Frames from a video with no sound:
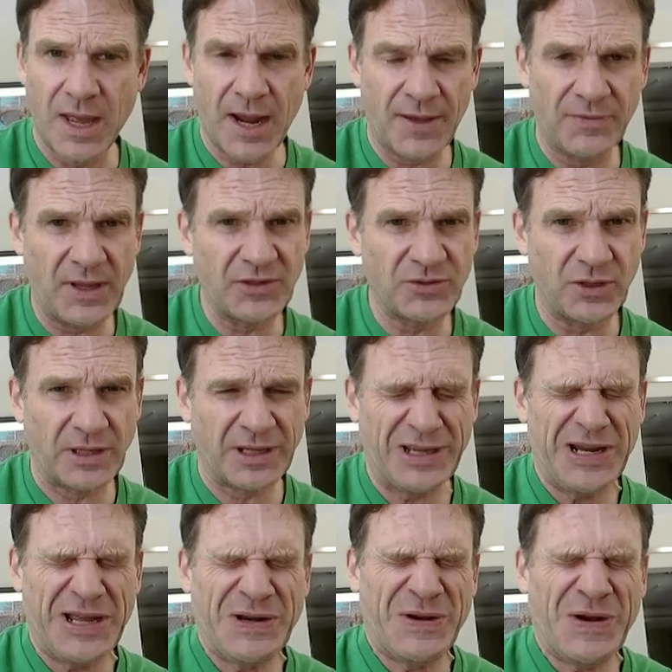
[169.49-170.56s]
And they took
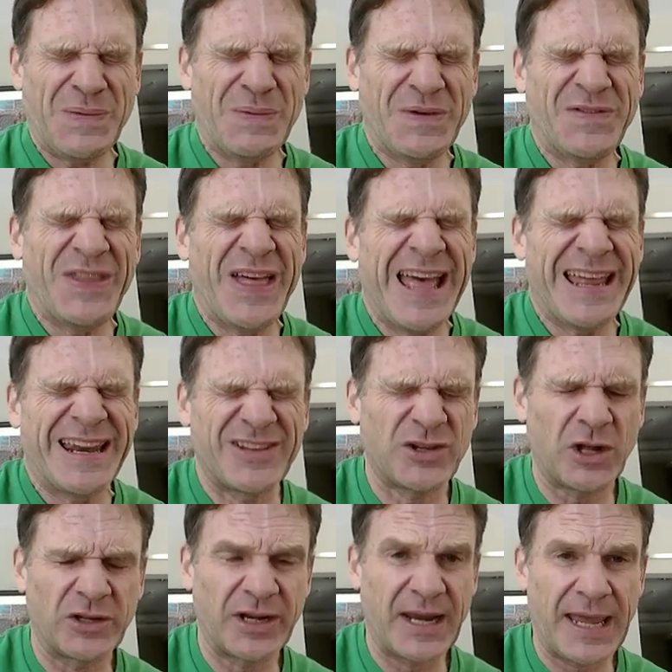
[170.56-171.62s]
an engram of that. It's
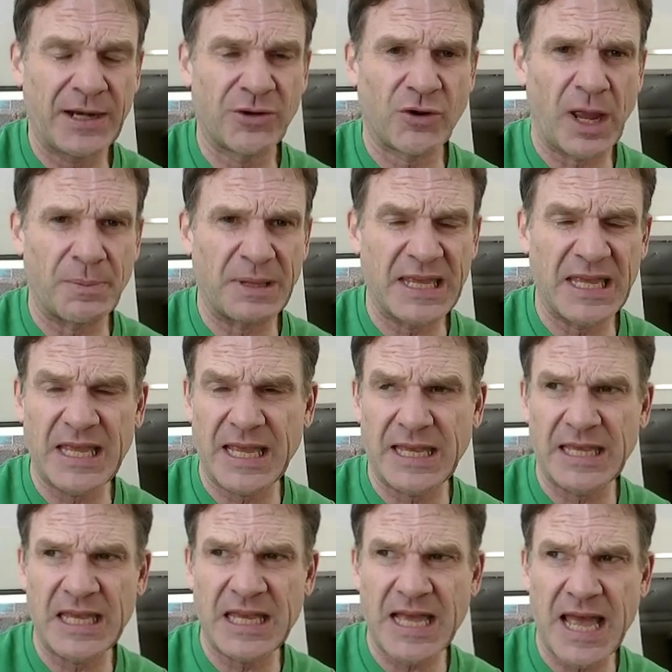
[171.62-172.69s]
called an engram. E
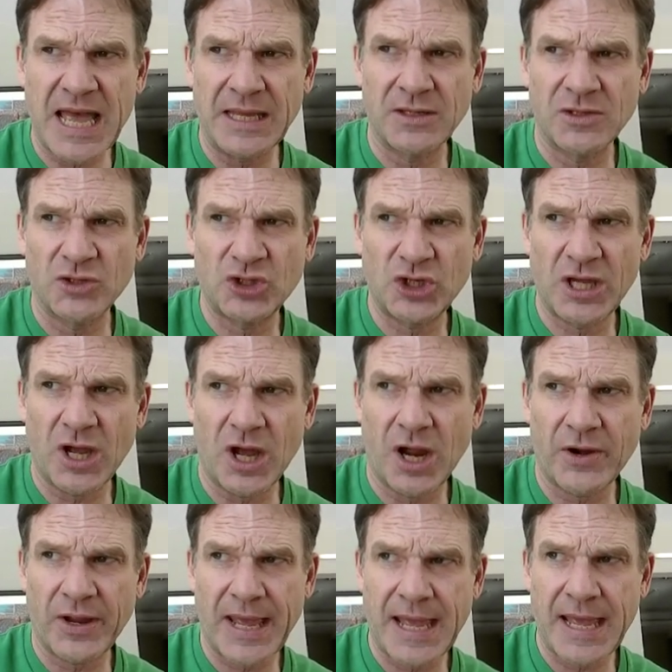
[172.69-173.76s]
E N G
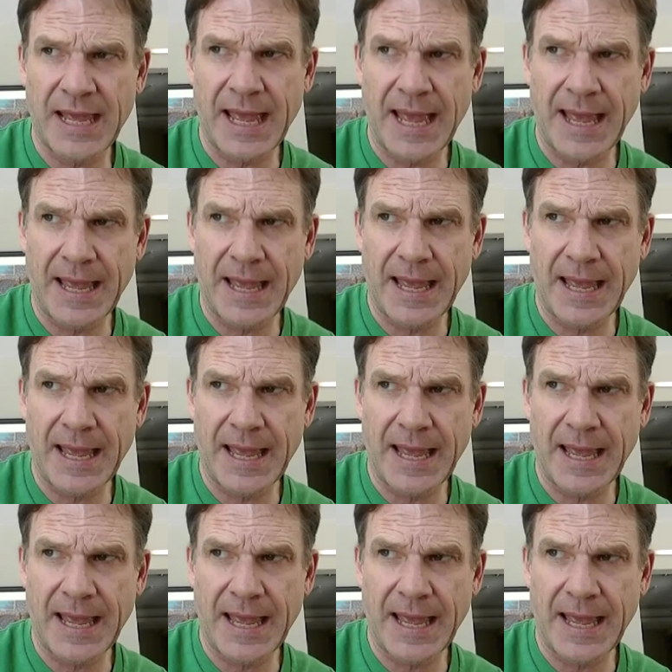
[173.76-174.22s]
R A